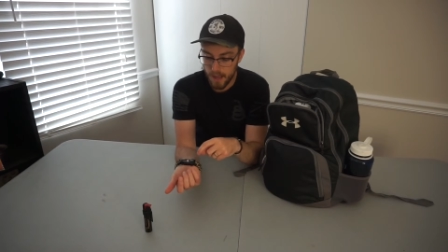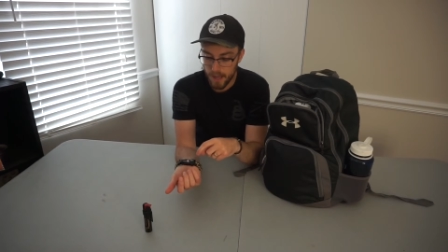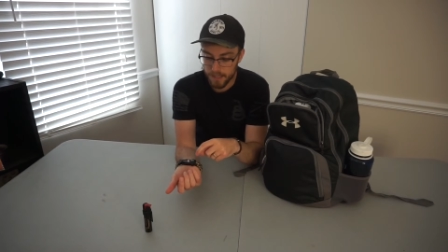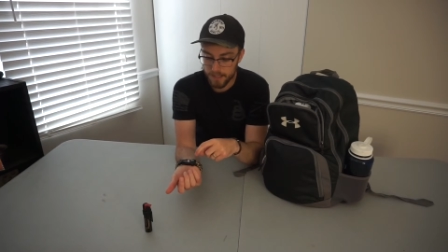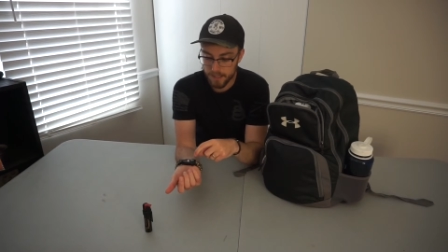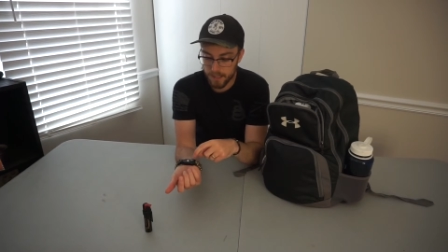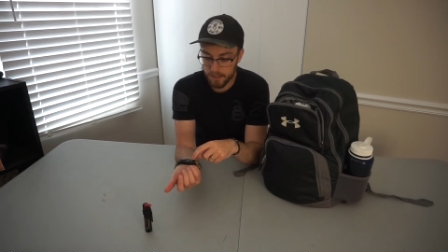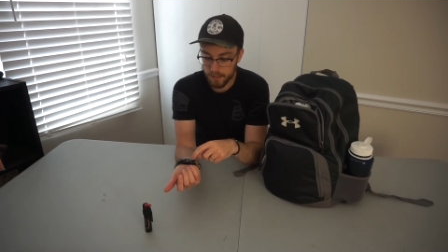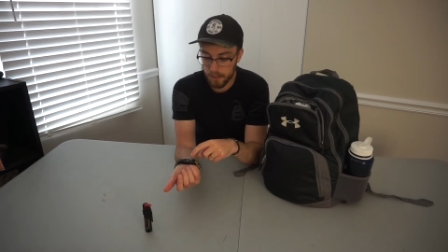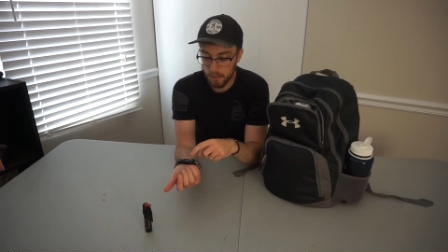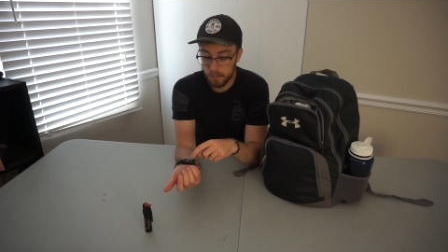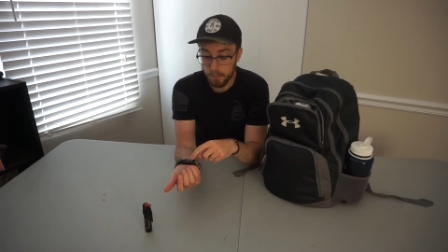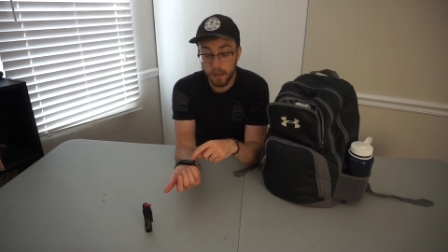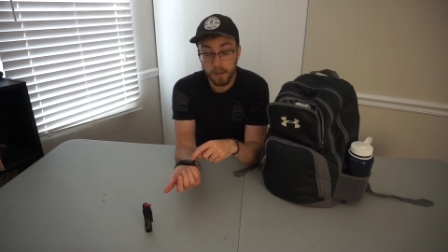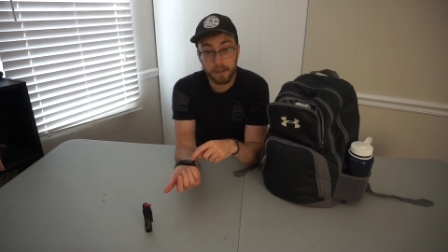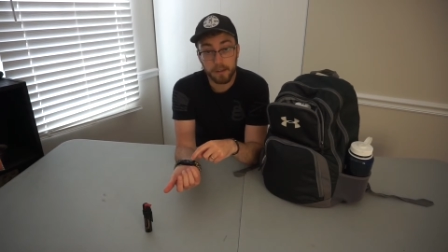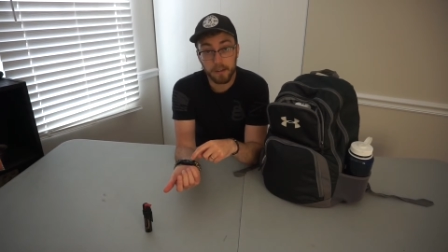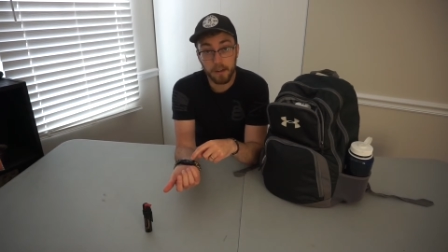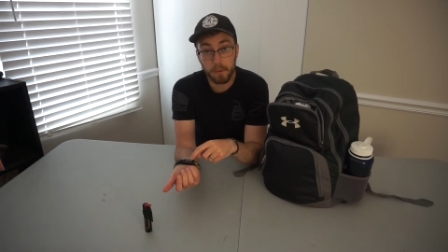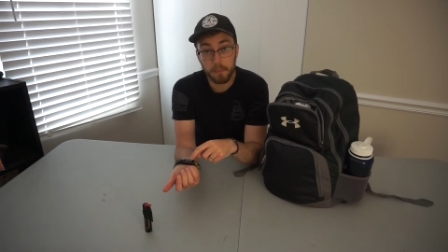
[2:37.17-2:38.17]
It's got a little
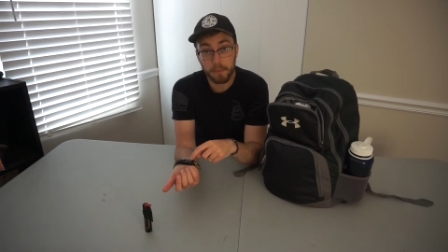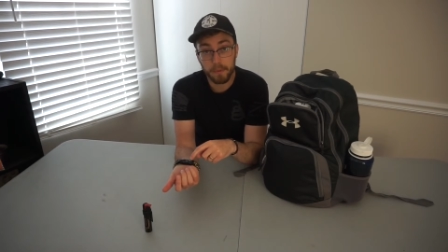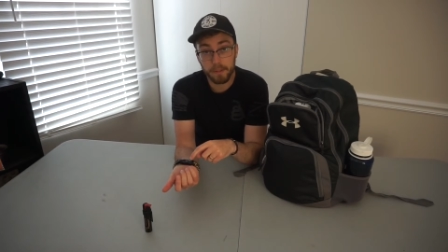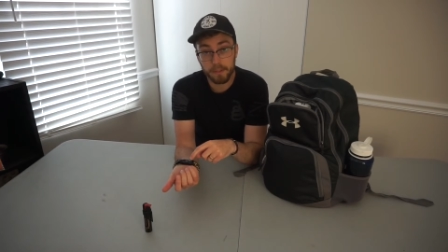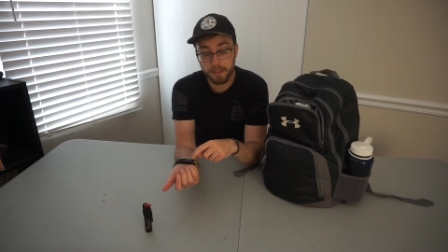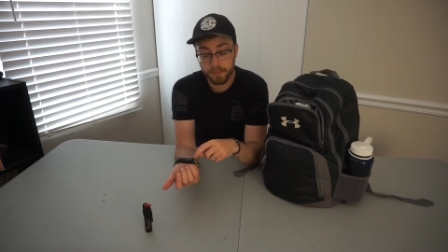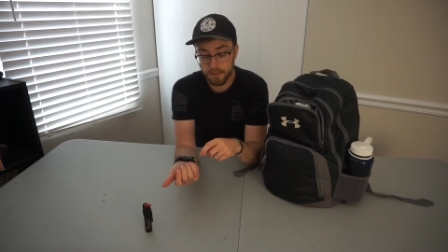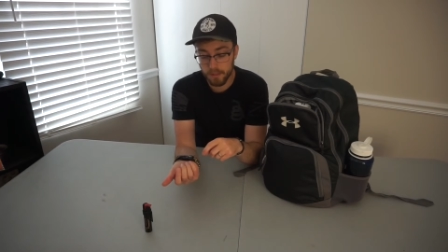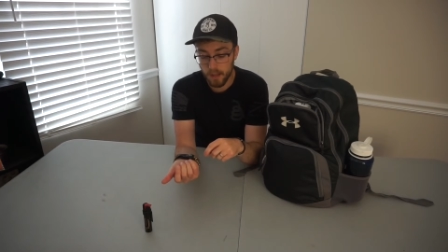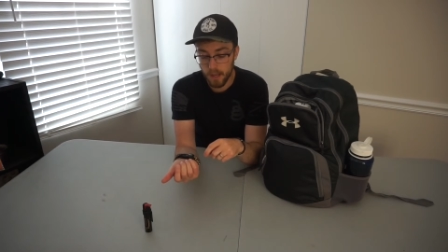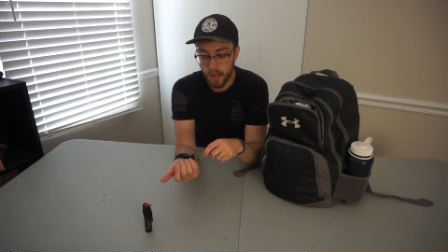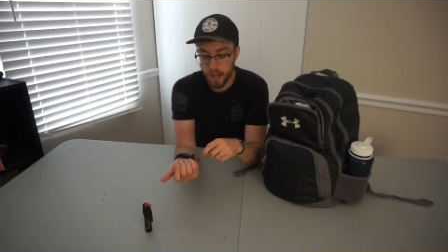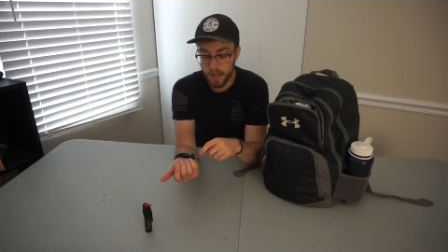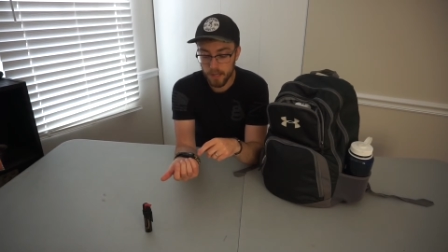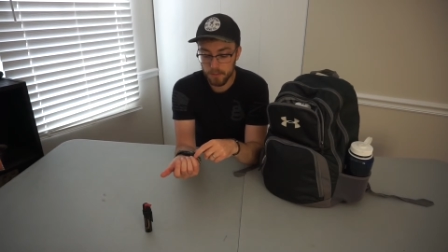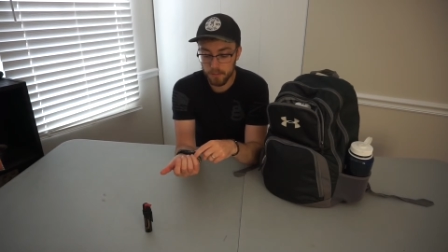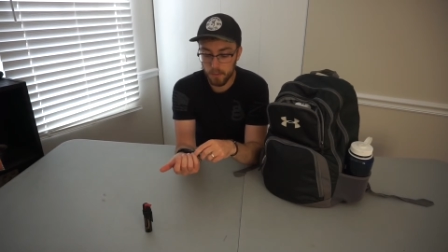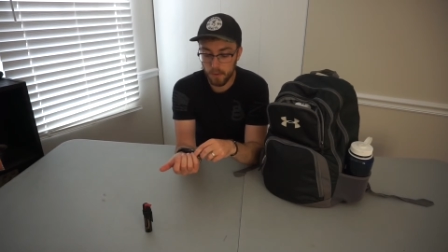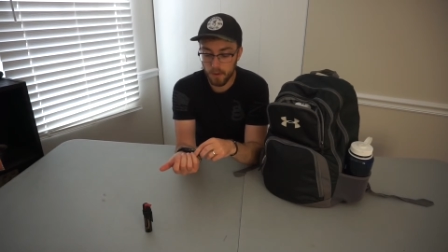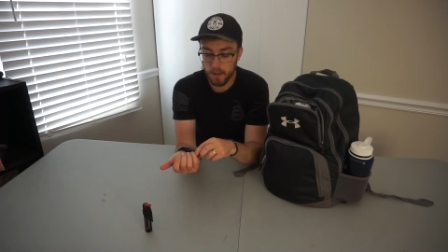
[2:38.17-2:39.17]
button compass
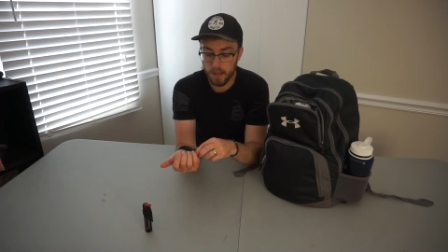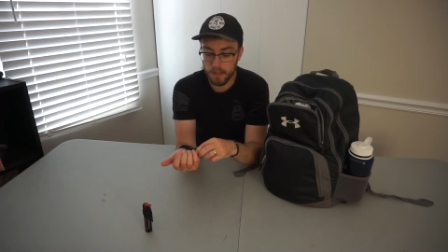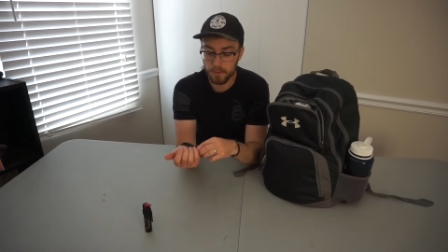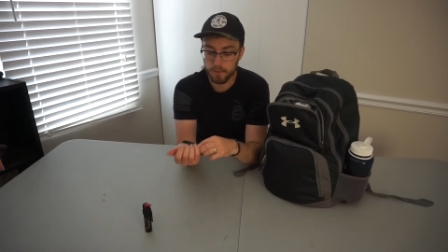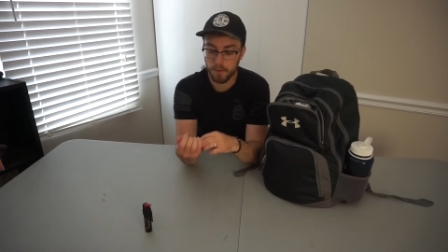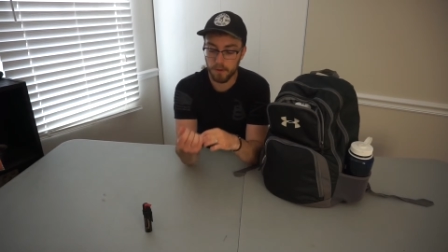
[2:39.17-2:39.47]
as well as